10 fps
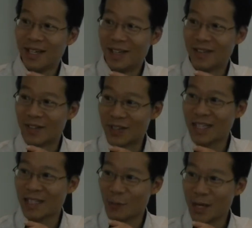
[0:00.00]
the
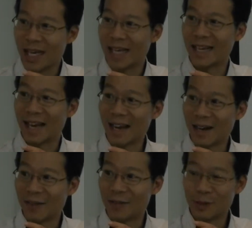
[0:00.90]
thing that we can
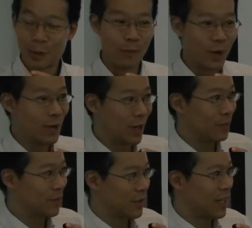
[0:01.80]
have to build
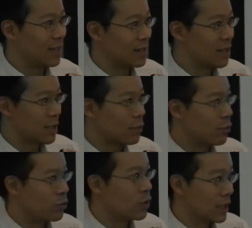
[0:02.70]
up things is
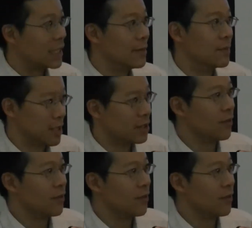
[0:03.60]
rather limited.